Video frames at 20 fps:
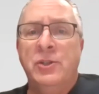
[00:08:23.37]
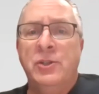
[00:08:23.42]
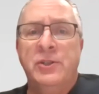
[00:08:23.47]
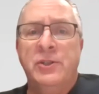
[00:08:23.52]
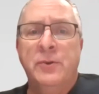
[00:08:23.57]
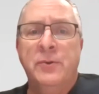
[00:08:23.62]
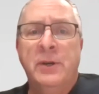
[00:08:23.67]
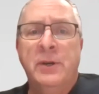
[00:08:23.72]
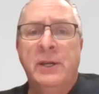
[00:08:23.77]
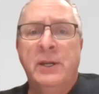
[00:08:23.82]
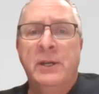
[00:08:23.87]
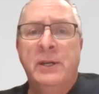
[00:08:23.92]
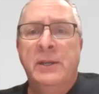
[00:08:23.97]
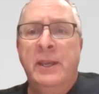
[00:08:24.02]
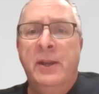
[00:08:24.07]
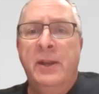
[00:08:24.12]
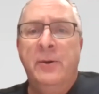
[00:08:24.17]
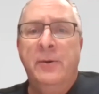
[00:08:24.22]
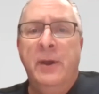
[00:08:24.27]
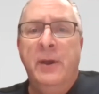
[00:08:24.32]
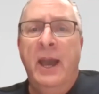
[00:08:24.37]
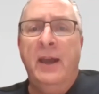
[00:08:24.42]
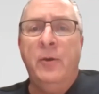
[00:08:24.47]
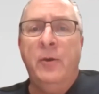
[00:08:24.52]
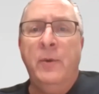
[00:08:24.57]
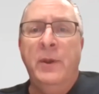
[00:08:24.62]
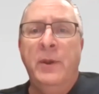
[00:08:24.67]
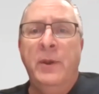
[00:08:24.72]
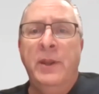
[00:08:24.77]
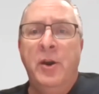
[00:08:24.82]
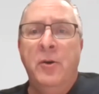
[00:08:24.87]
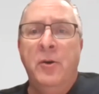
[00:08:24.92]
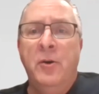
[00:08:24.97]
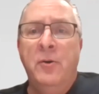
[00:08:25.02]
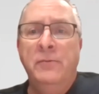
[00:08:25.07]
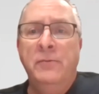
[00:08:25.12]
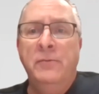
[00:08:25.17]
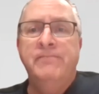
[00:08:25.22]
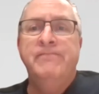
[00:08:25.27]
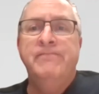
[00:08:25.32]
So how do we
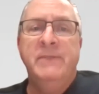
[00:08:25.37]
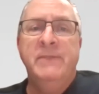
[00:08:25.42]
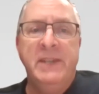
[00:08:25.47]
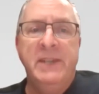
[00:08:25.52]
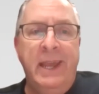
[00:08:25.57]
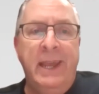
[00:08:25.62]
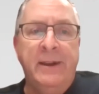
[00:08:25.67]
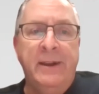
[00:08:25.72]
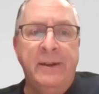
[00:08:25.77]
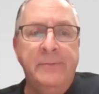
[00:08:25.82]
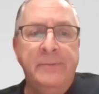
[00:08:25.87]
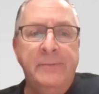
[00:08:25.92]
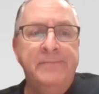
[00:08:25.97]
know? Data.